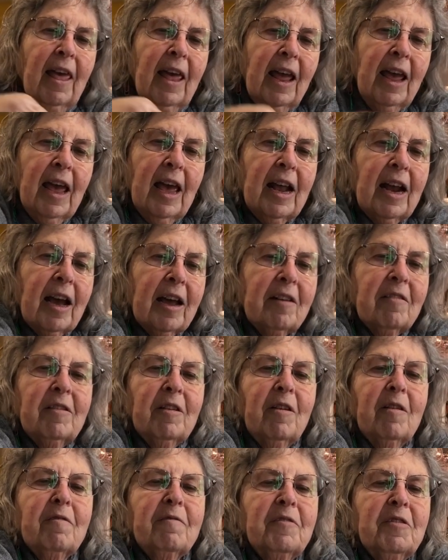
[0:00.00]
And I don't
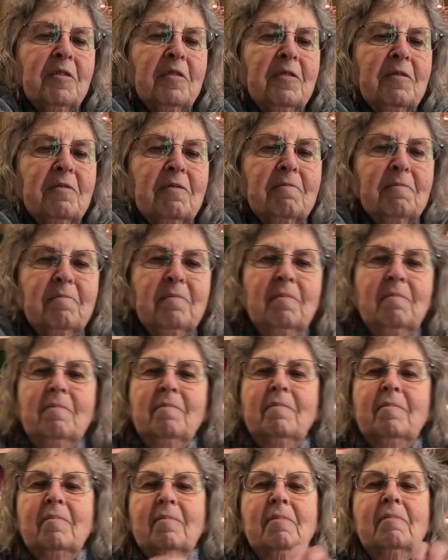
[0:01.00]
know if you
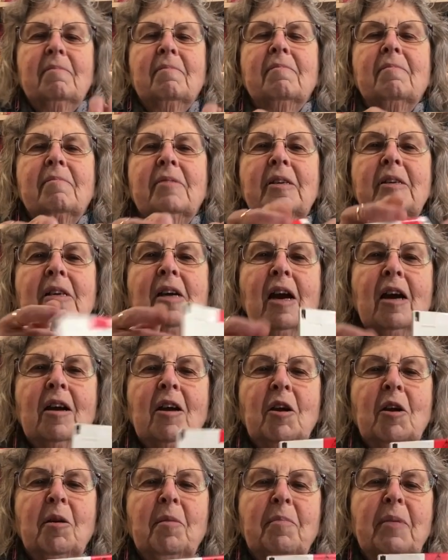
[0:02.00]

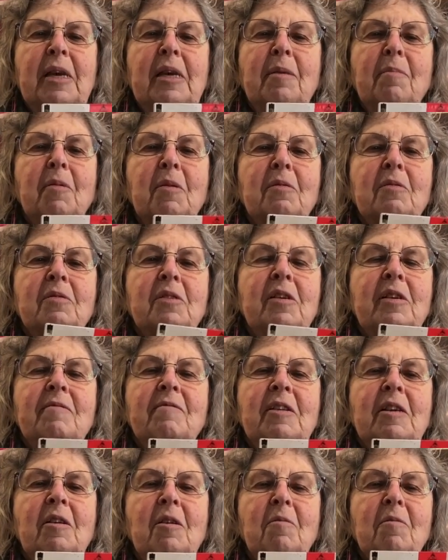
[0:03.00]
younger people don't
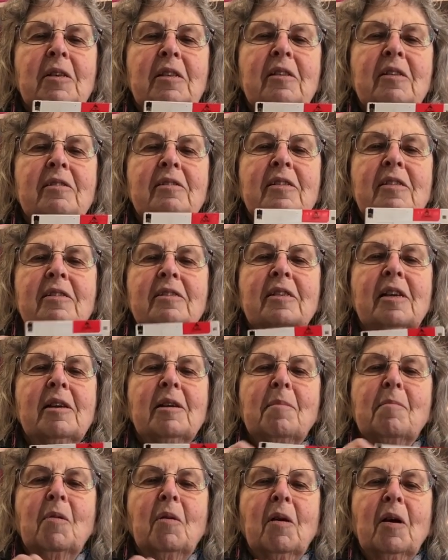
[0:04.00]
even know what this is
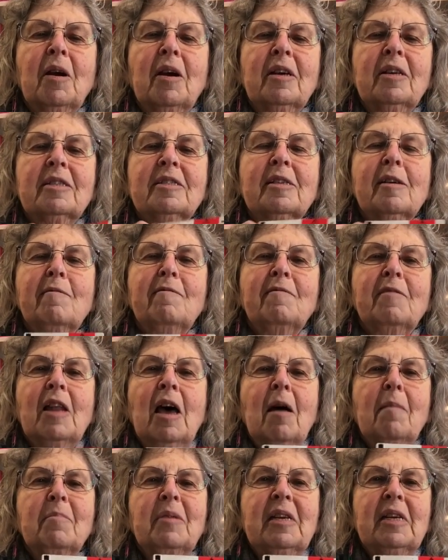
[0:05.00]
anymore. It's a
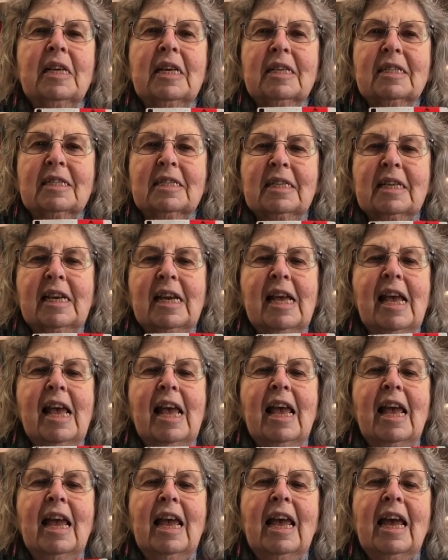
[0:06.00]
floppy disk.
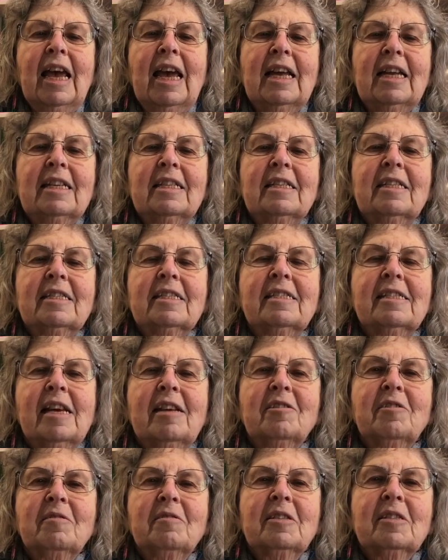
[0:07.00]
And the
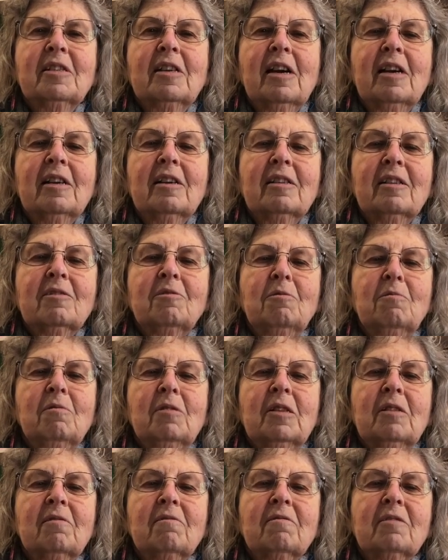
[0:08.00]
center has got a cool
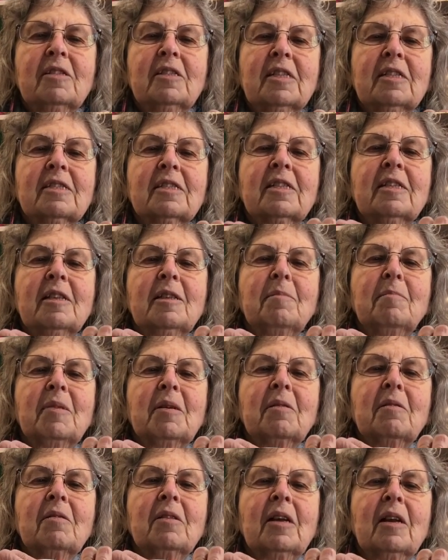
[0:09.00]
little disc in the
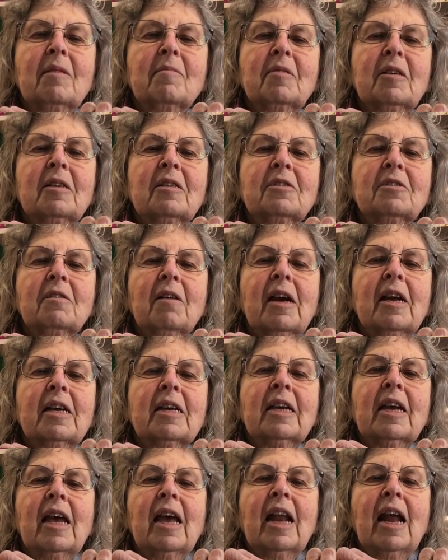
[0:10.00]
middle that I'm going to try to
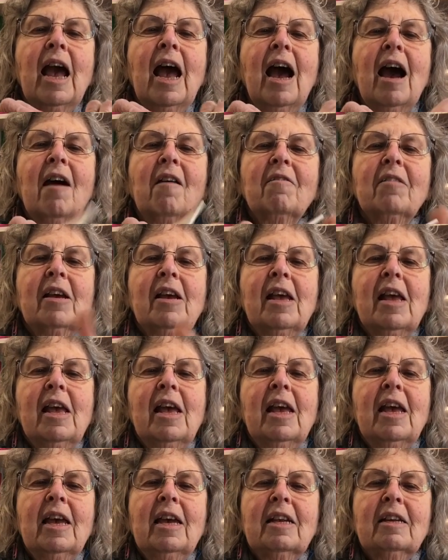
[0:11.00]
get out.
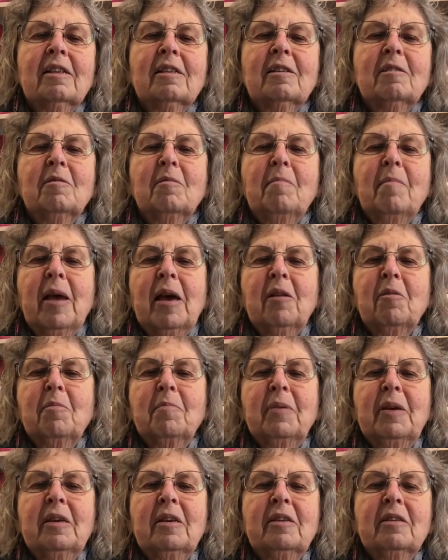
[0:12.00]
And a little metal
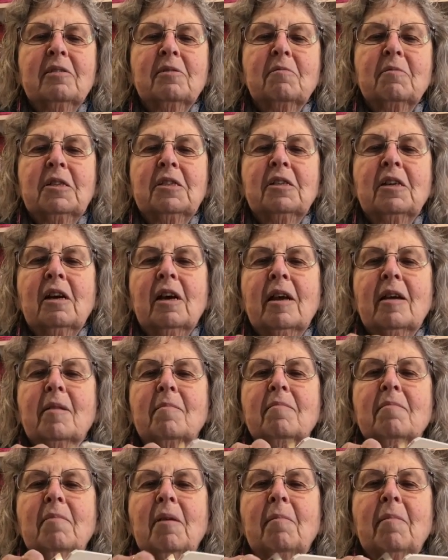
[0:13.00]
piece, which
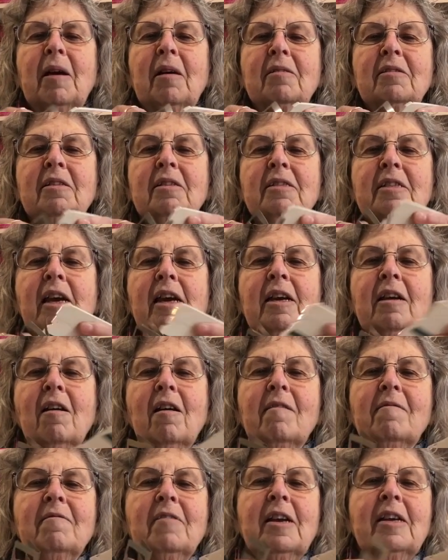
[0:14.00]
I'm about to take
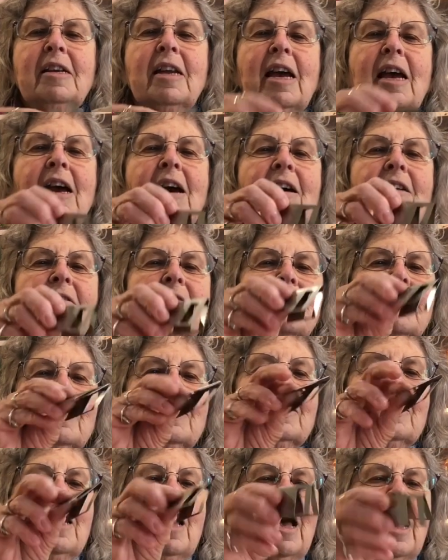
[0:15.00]
off right now. Look
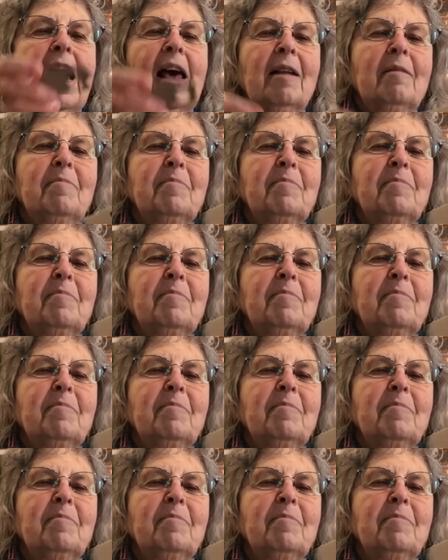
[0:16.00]
at that.